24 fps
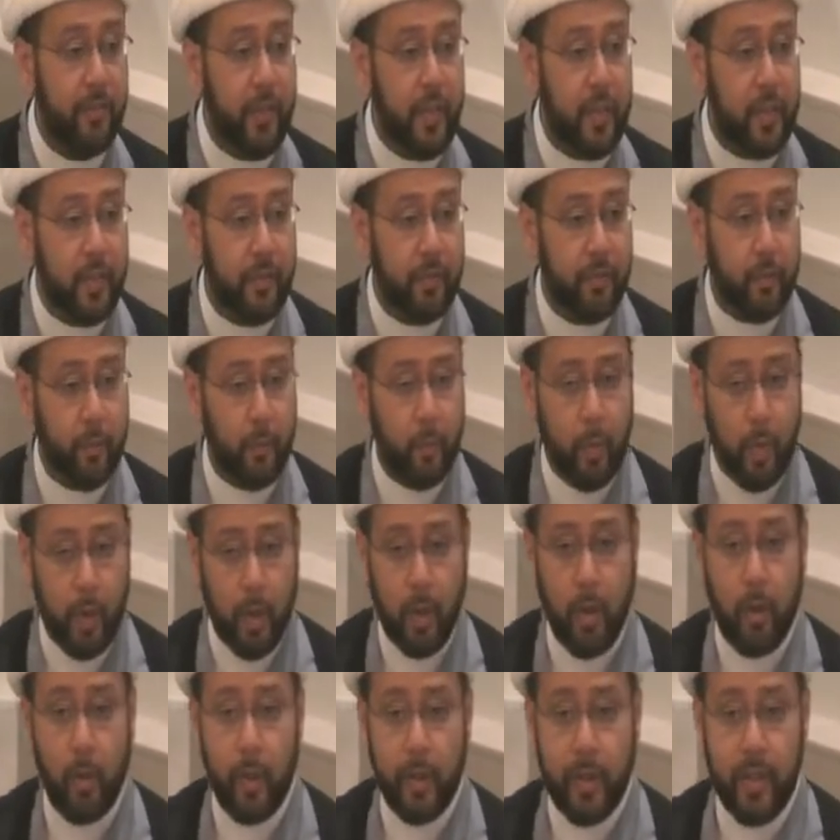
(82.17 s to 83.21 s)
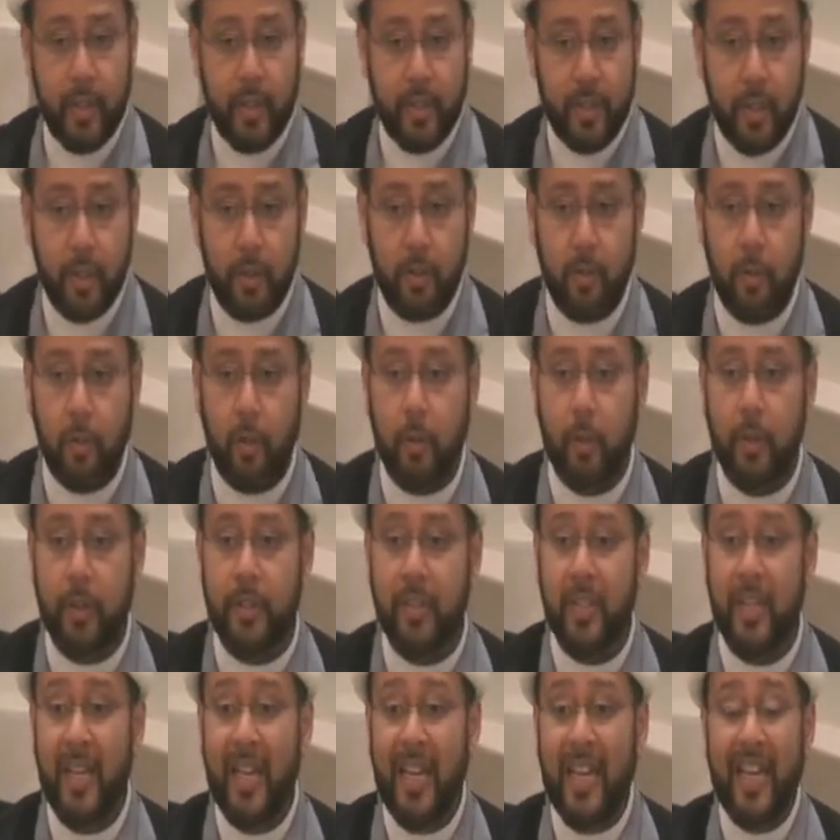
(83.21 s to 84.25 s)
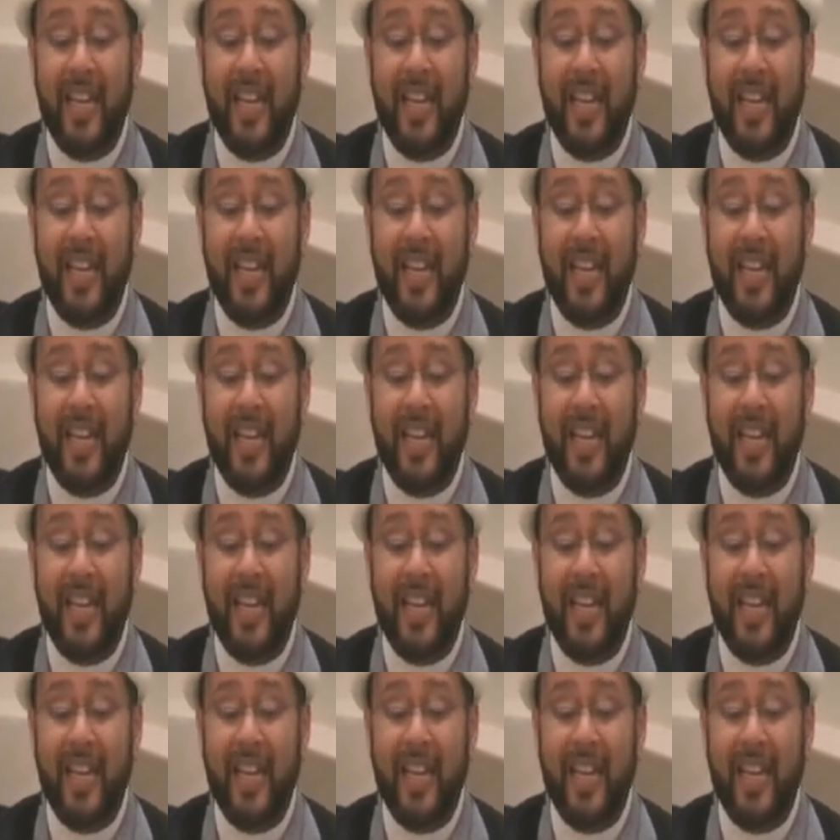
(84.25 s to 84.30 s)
phase of what our organizational goal is